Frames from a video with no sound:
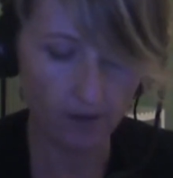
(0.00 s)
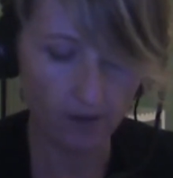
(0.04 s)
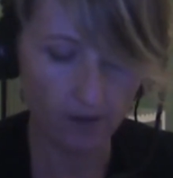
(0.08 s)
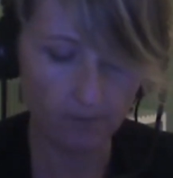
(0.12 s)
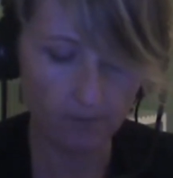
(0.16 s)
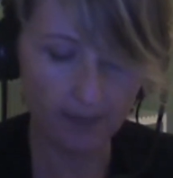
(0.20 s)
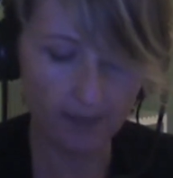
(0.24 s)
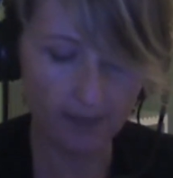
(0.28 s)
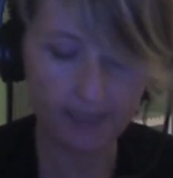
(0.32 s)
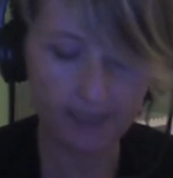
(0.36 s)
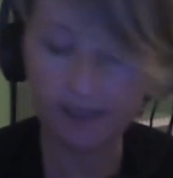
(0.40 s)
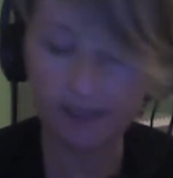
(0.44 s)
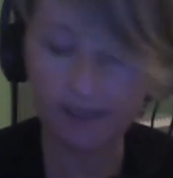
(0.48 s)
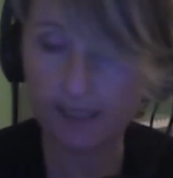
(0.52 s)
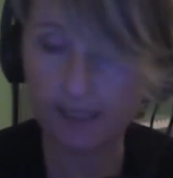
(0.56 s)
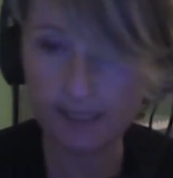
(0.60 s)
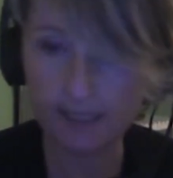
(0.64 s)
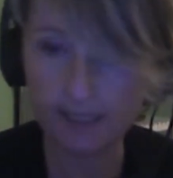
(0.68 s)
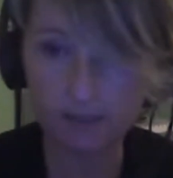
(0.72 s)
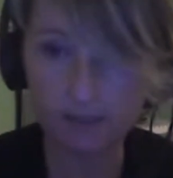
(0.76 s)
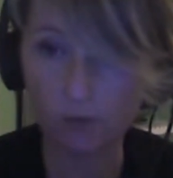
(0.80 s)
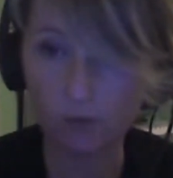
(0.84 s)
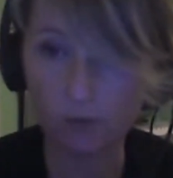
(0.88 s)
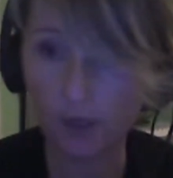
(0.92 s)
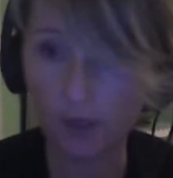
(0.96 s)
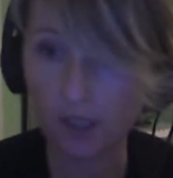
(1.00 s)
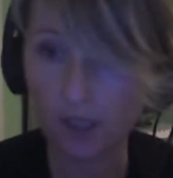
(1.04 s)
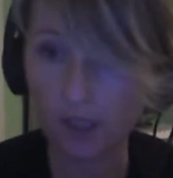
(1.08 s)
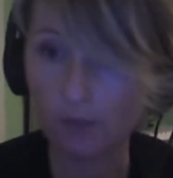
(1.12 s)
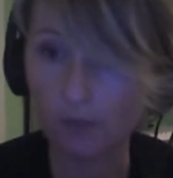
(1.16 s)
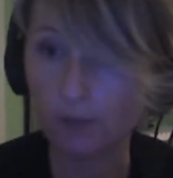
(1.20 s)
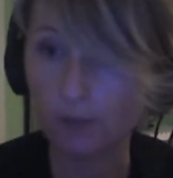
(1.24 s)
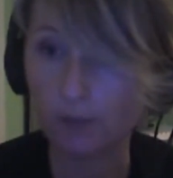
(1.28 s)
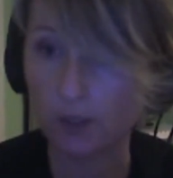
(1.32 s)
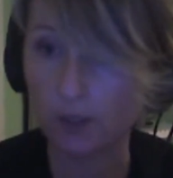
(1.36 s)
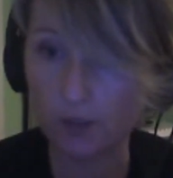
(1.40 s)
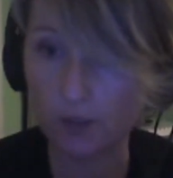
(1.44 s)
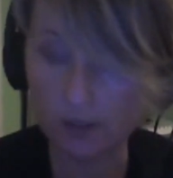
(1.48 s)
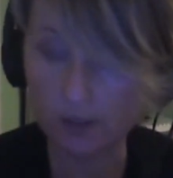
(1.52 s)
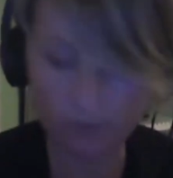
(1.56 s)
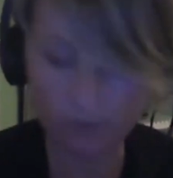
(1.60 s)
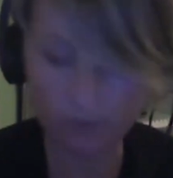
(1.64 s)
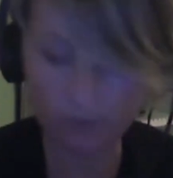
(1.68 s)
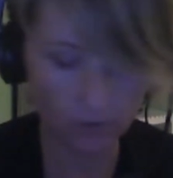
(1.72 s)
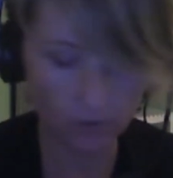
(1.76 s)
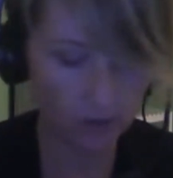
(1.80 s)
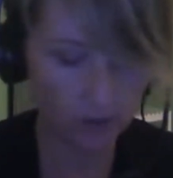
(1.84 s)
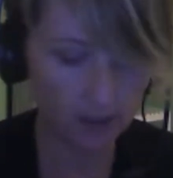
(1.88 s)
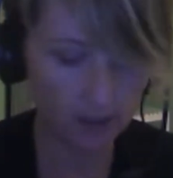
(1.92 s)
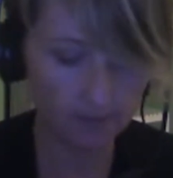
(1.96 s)
Make a list of what it can be used
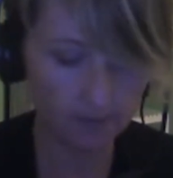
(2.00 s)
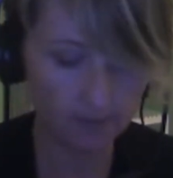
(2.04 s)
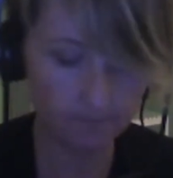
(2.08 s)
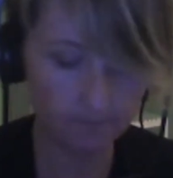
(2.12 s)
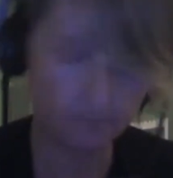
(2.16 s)
for.